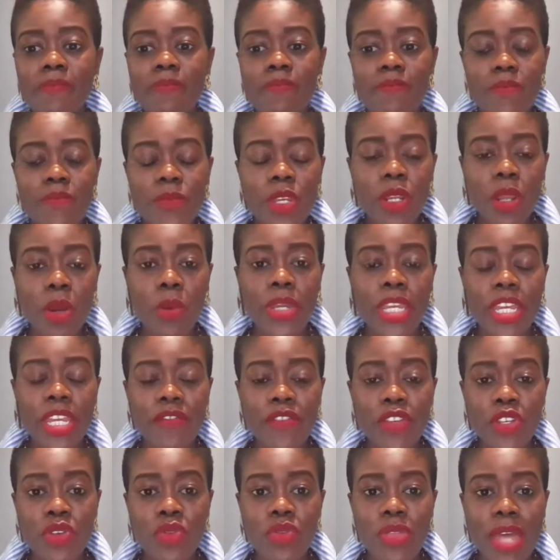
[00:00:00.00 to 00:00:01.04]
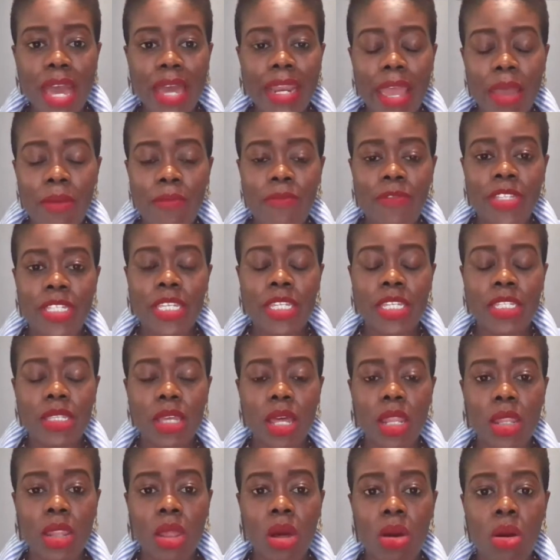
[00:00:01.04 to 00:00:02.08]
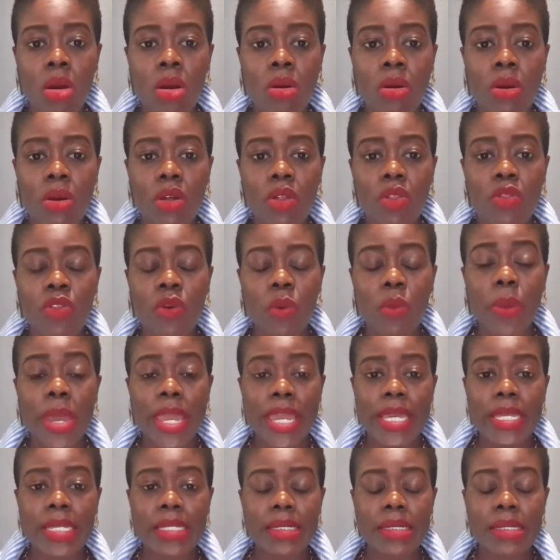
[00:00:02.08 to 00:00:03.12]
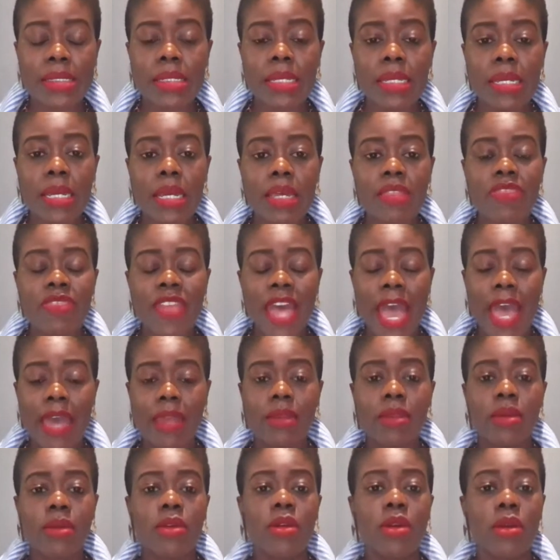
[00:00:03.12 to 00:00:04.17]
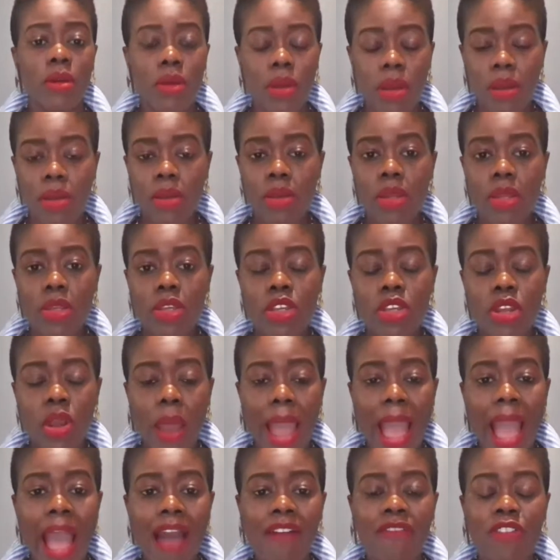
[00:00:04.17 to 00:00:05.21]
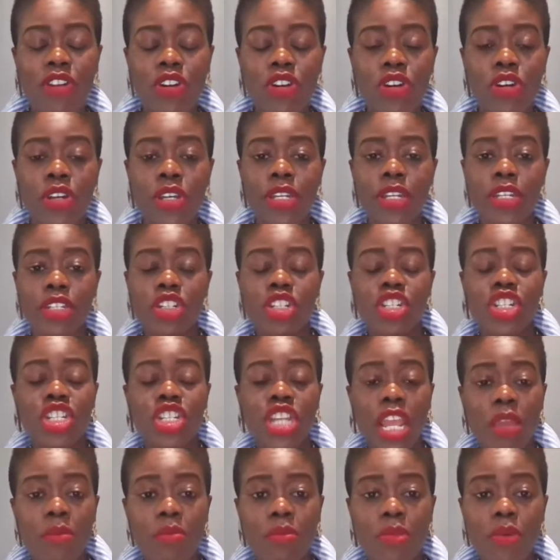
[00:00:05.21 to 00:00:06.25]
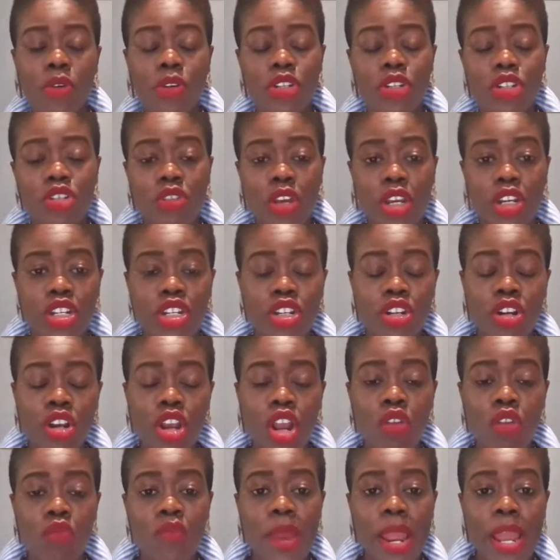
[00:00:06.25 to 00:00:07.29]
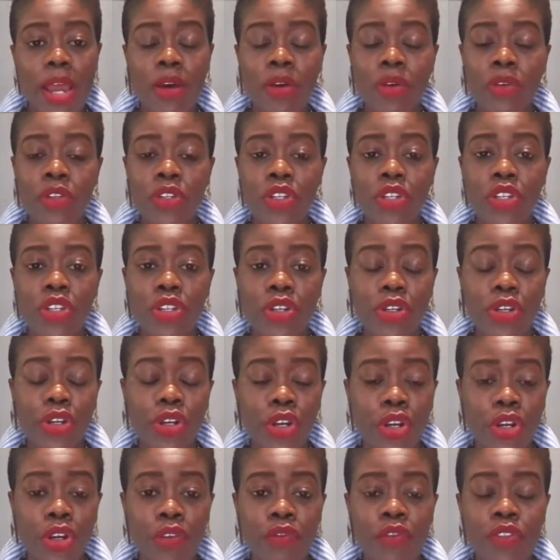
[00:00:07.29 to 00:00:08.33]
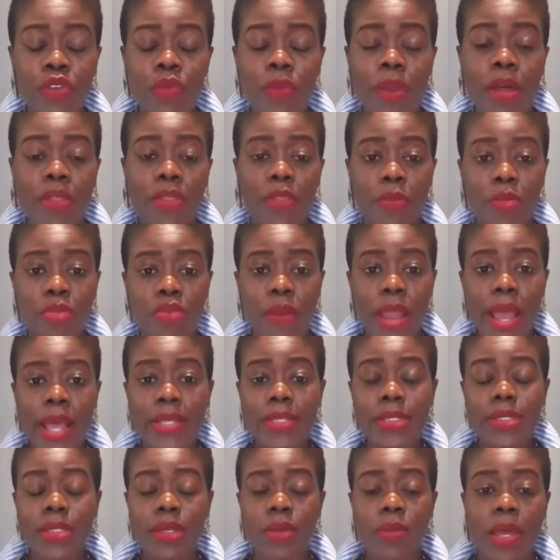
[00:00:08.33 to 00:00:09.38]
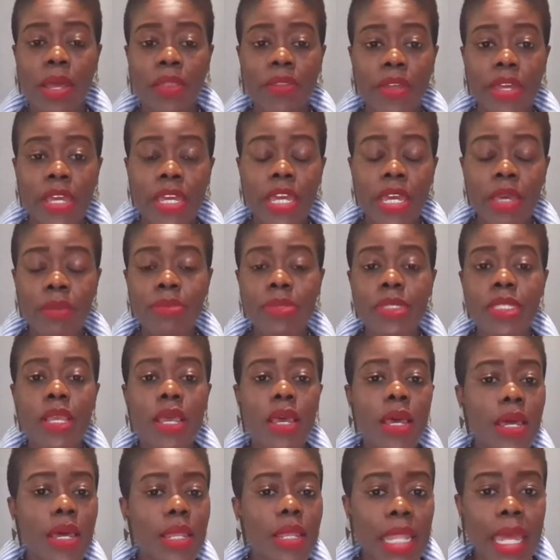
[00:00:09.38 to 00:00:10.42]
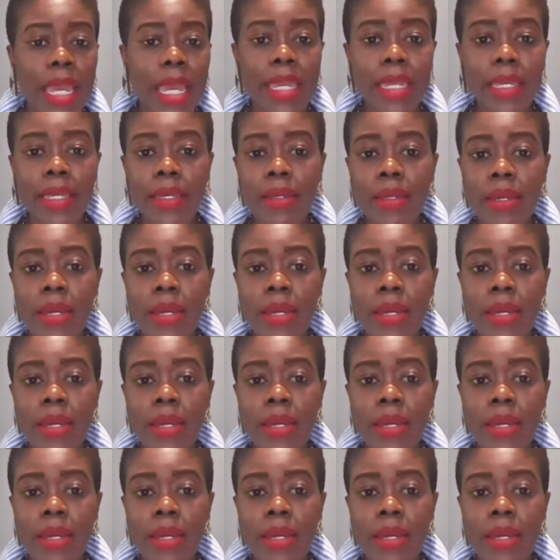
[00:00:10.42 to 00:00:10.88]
give you that emphasis along the waist, that have good shape or structure around your curves, around the breasts, around the hips, like